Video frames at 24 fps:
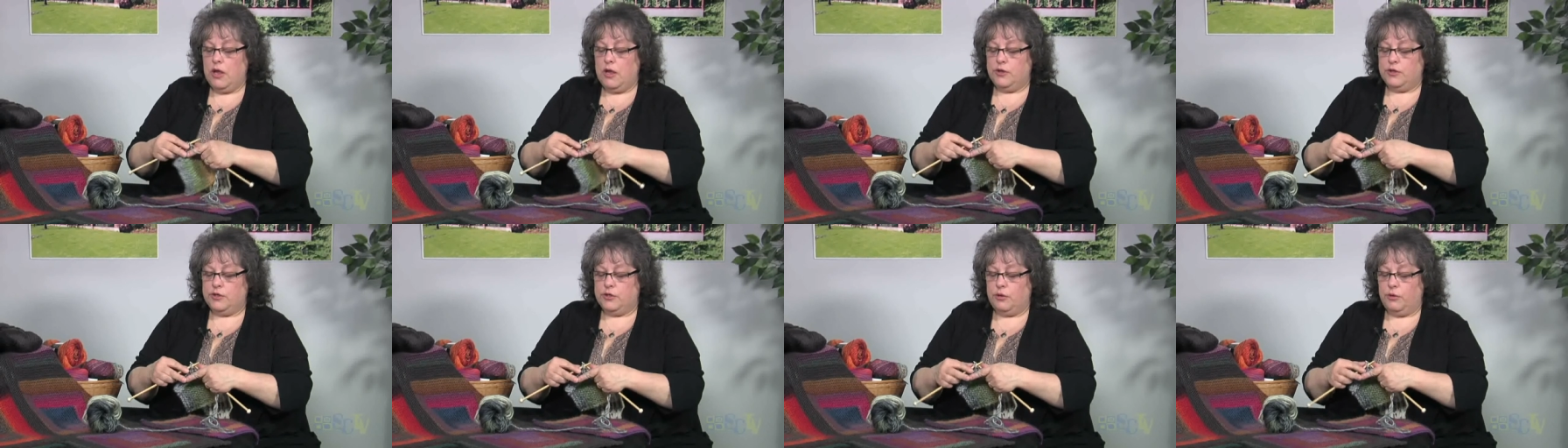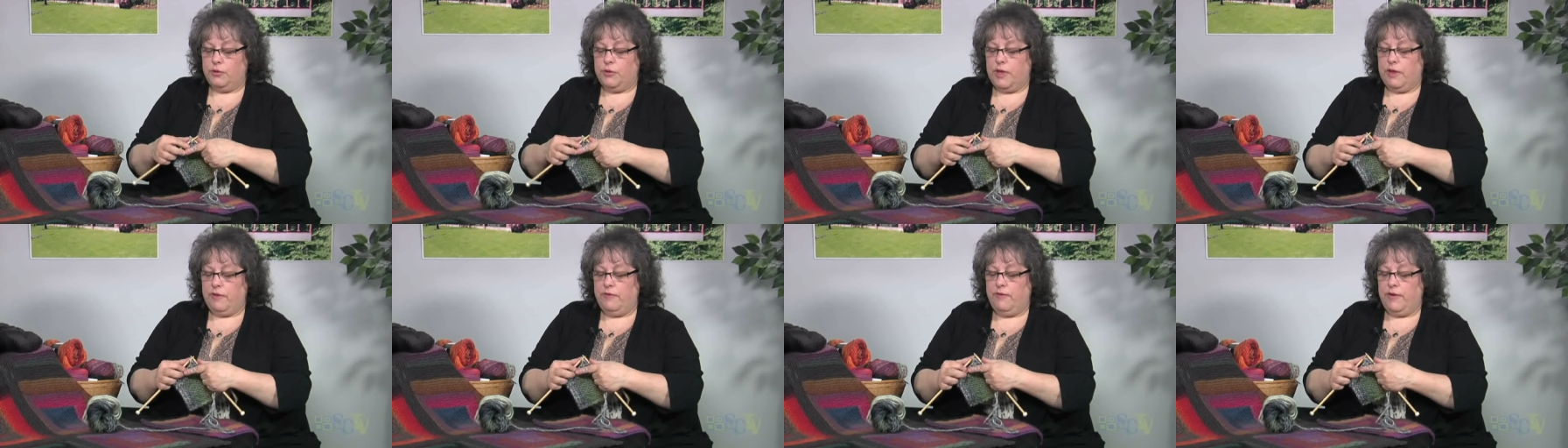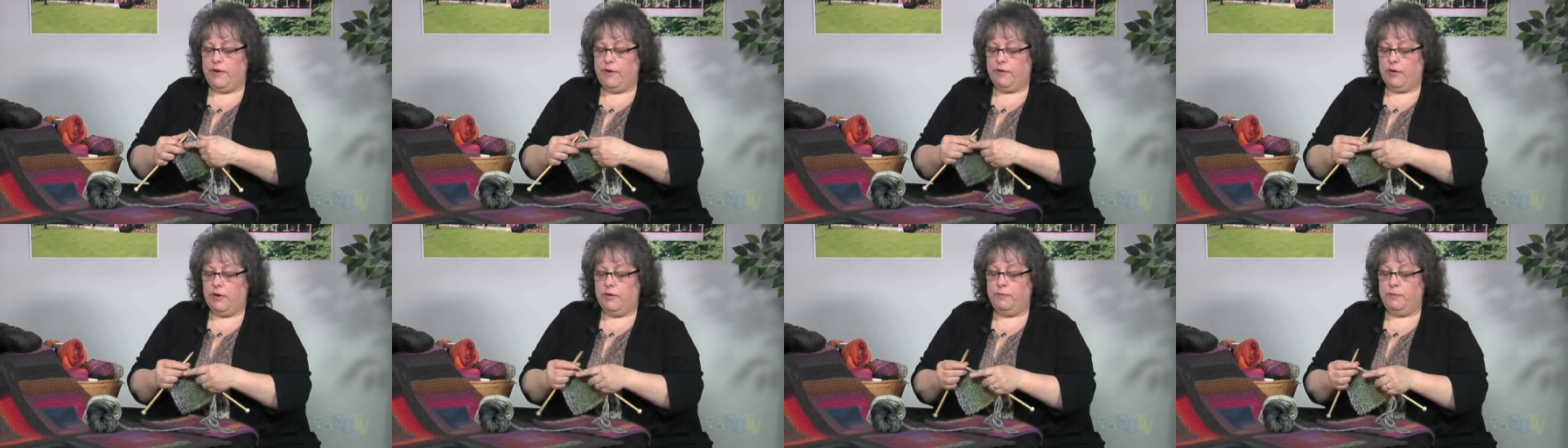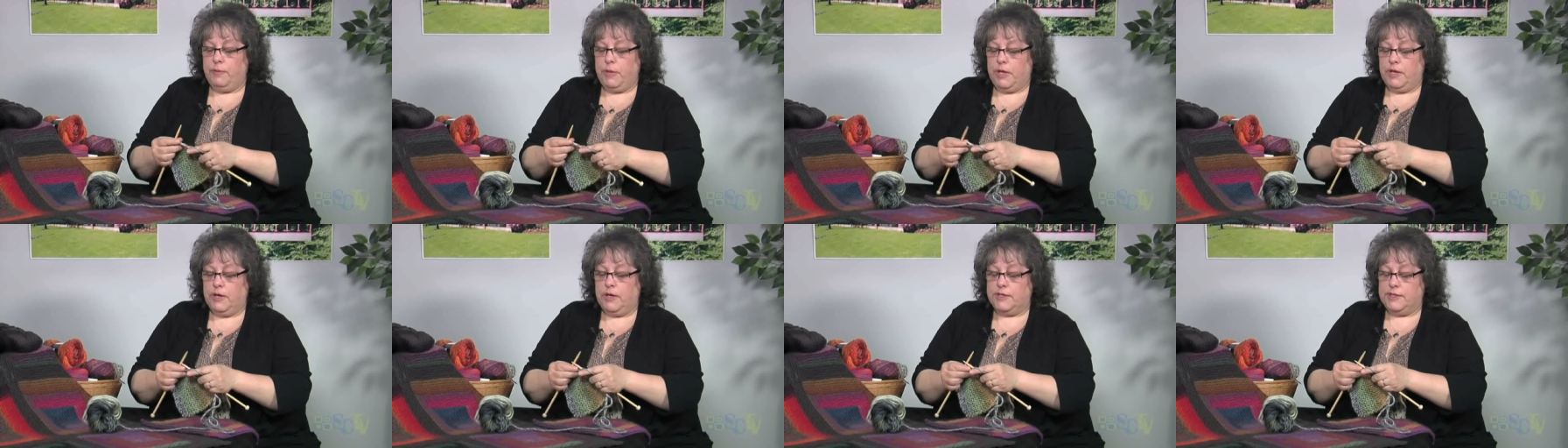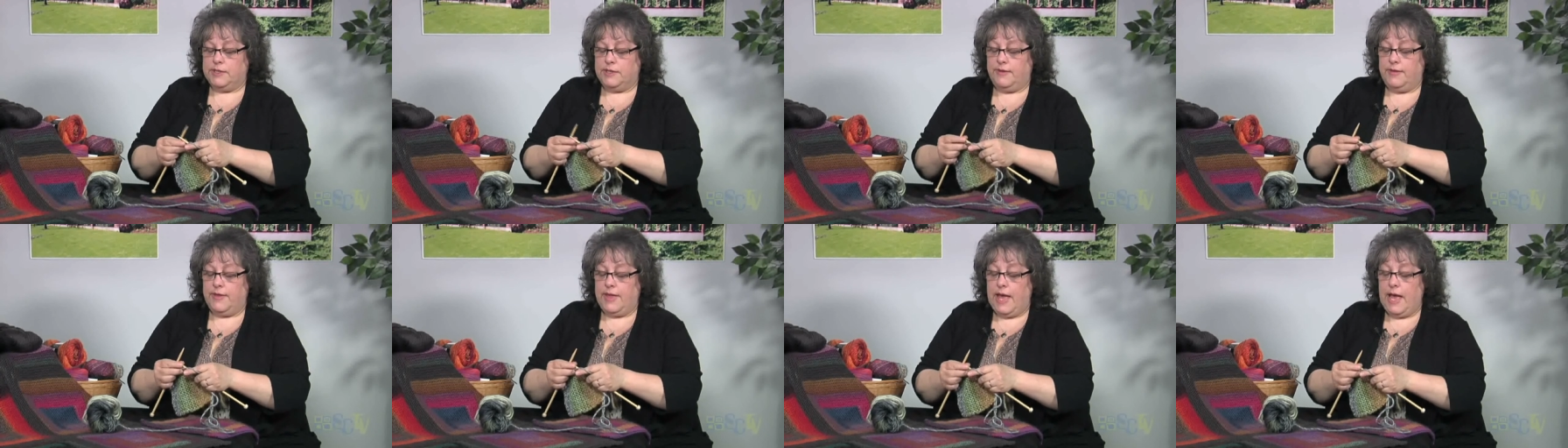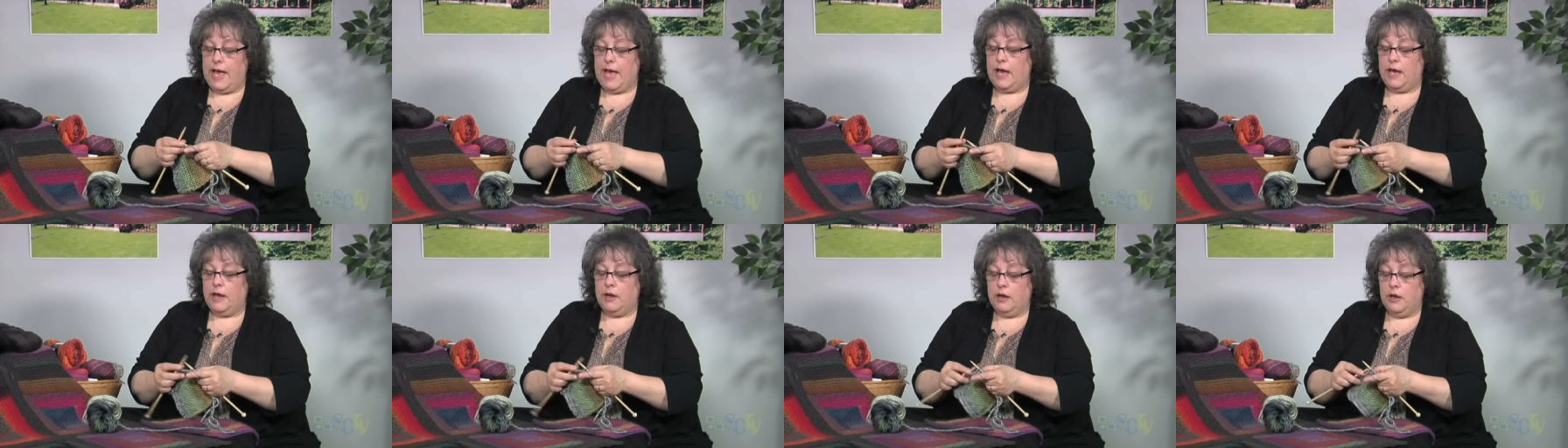so they vary because of
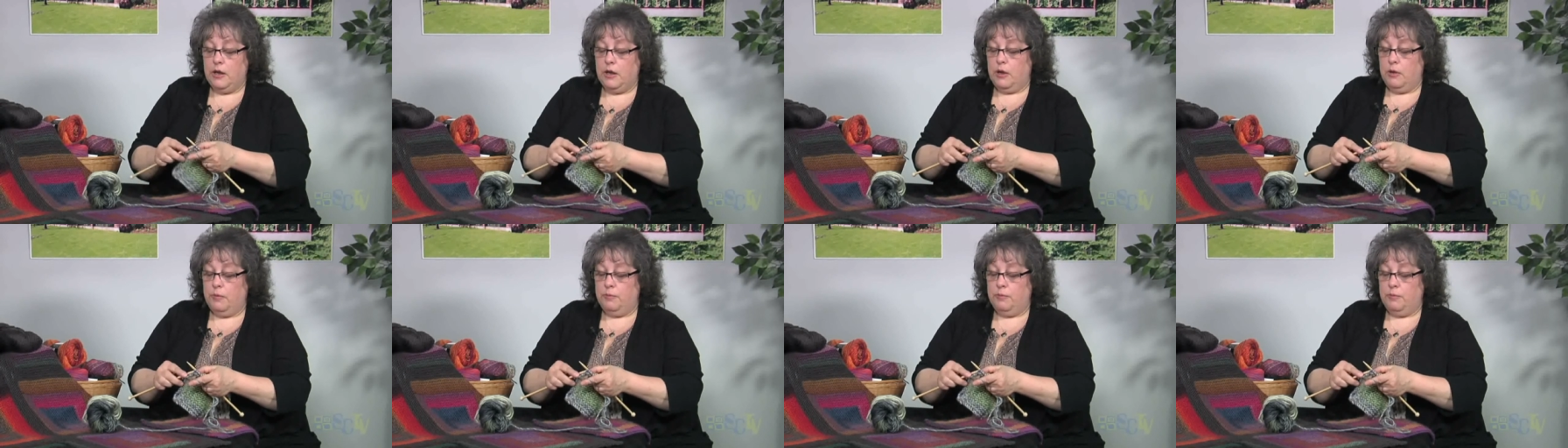that